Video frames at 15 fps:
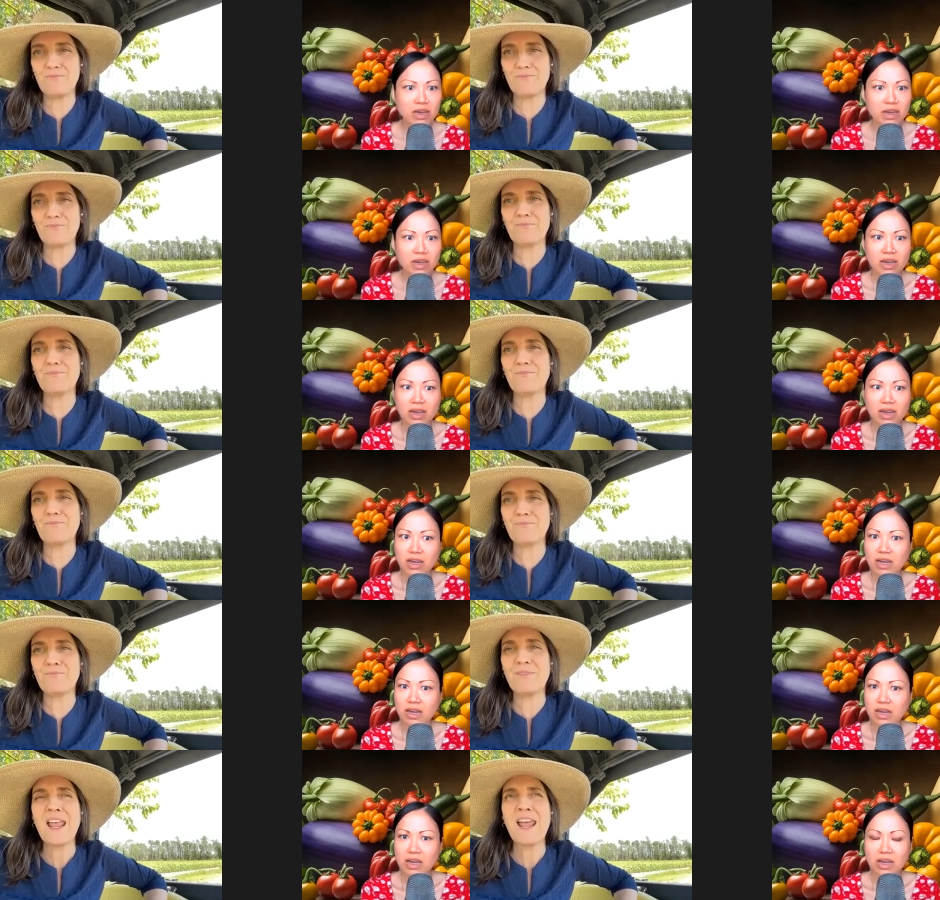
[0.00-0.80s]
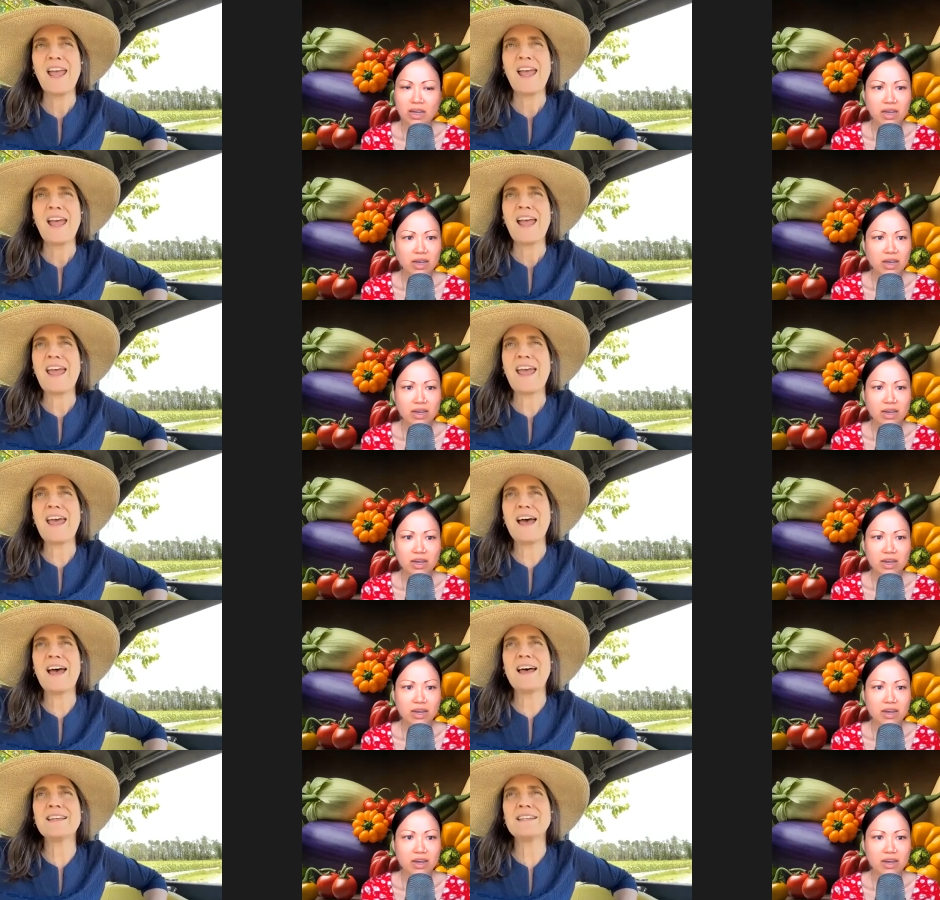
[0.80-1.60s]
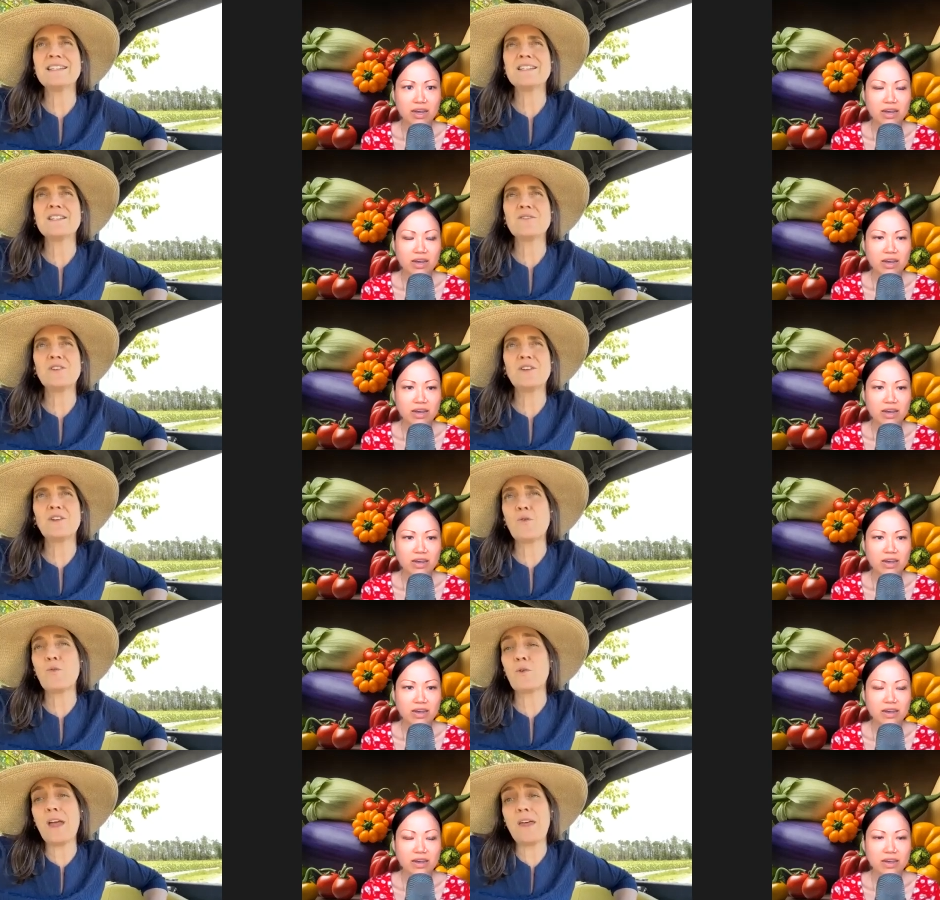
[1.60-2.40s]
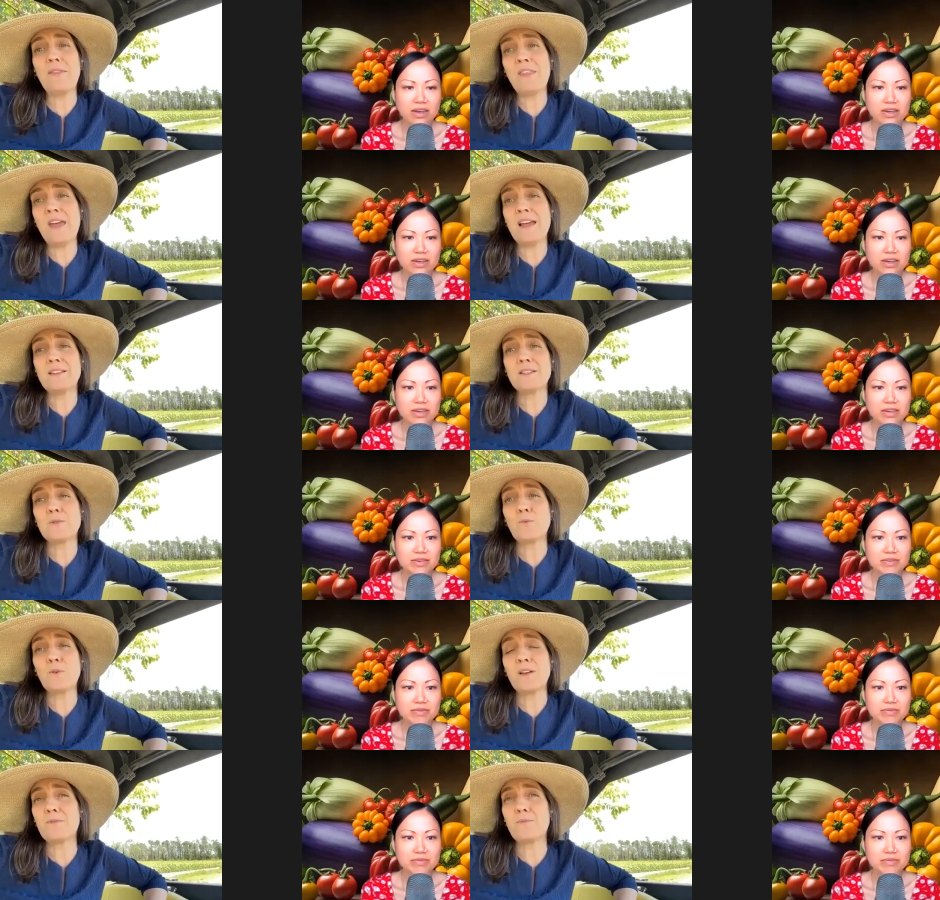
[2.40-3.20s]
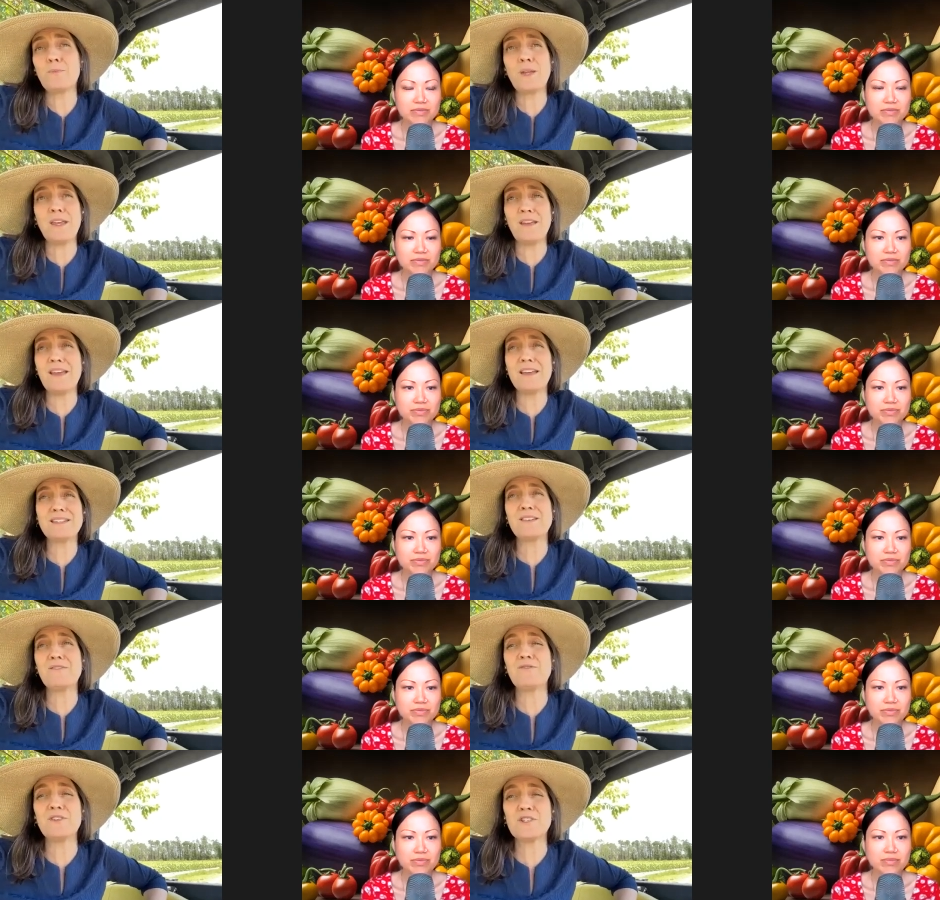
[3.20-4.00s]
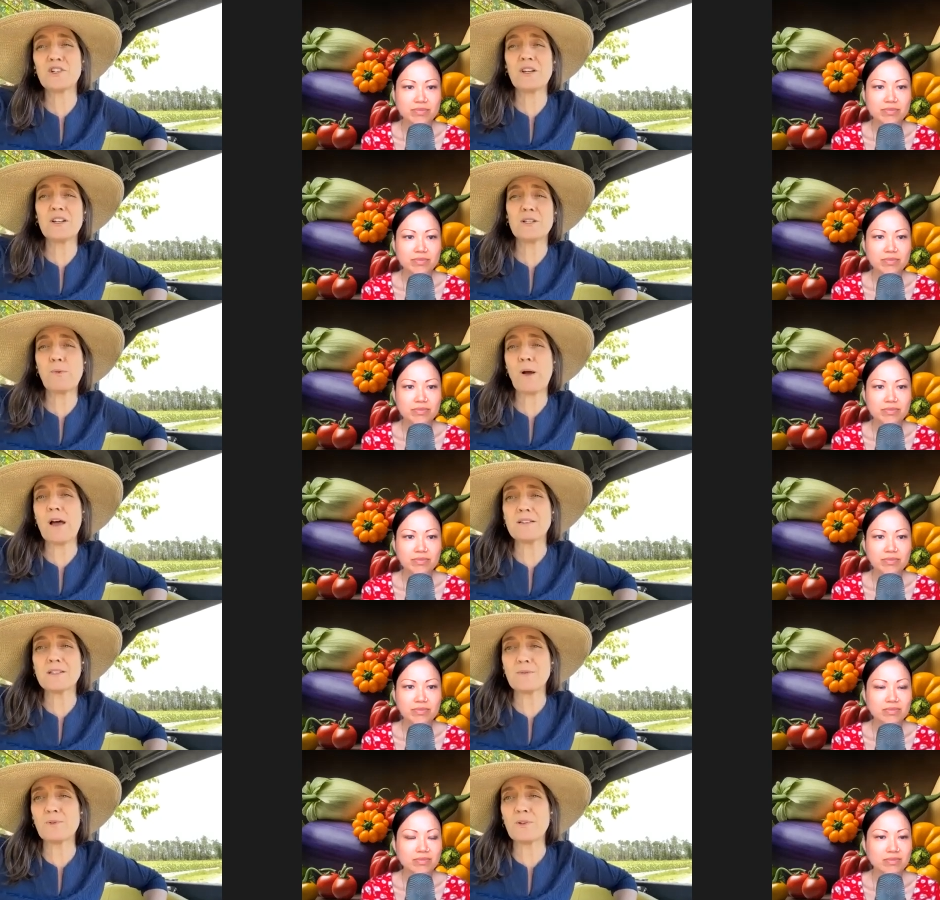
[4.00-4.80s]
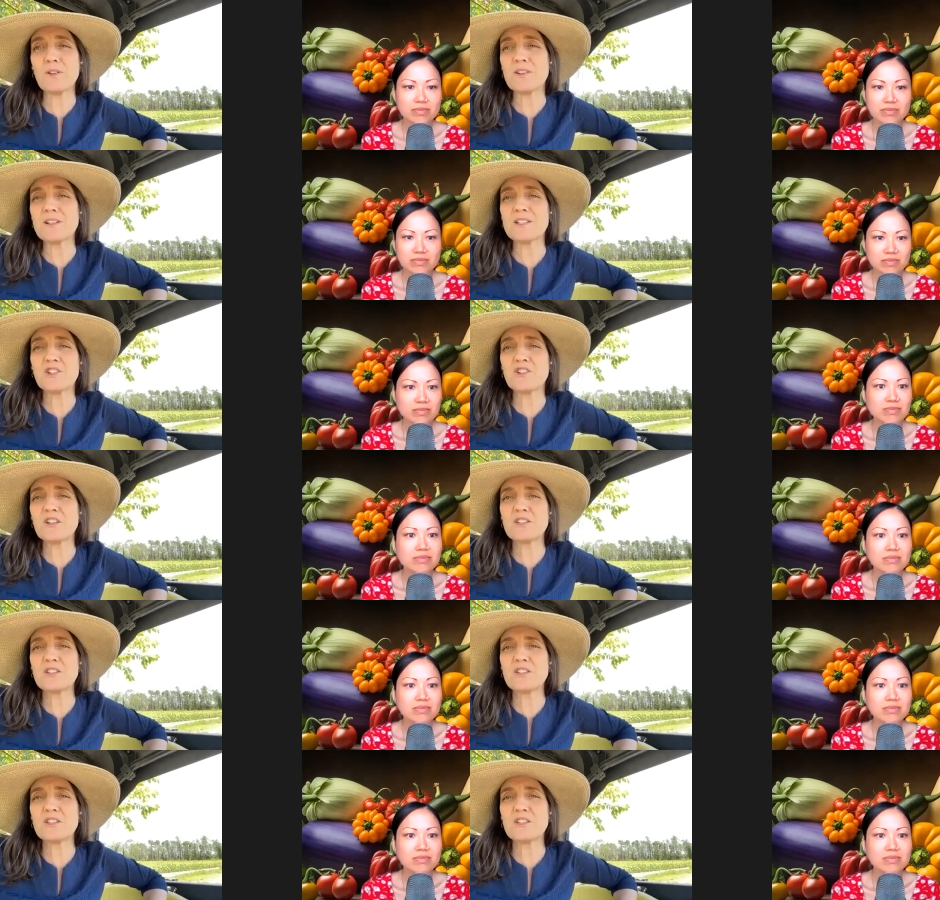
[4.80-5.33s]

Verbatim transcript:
Speaker 1: Mm-hmm and you know and that's with being as efficient as possible it's